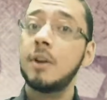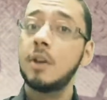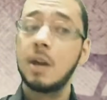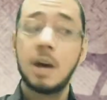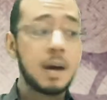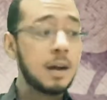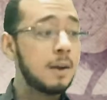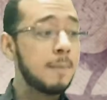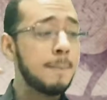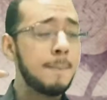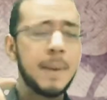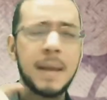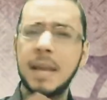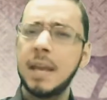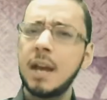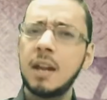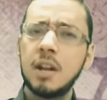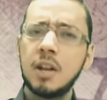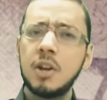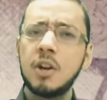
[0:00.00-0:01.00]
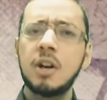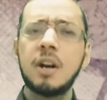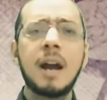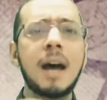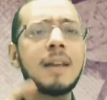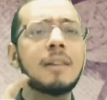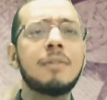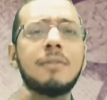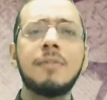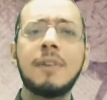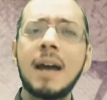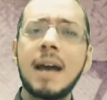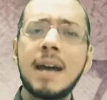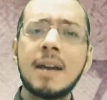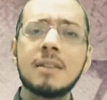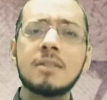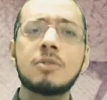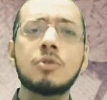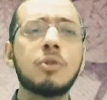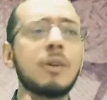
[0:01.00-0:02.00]
you are a beginner,
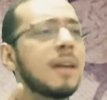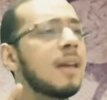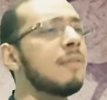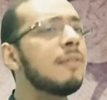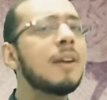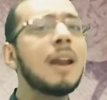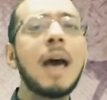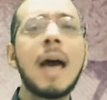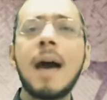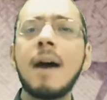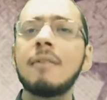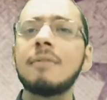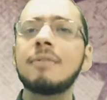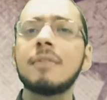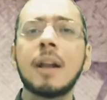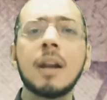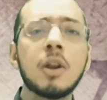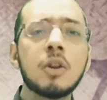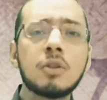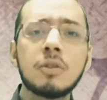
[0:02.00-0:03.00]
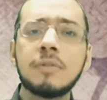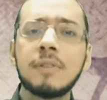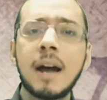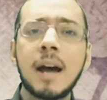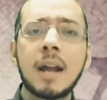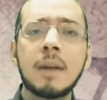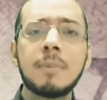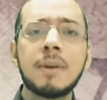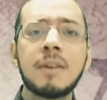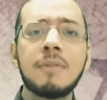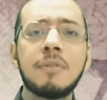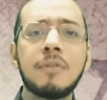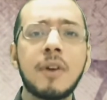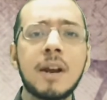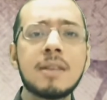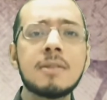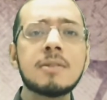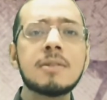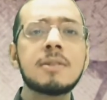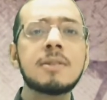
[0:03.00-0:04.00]
advanced, or even have a lot of Arabic
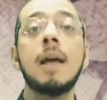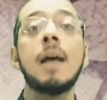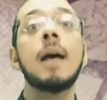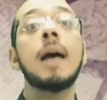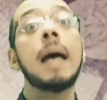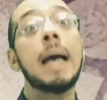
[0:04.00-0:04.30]
friends.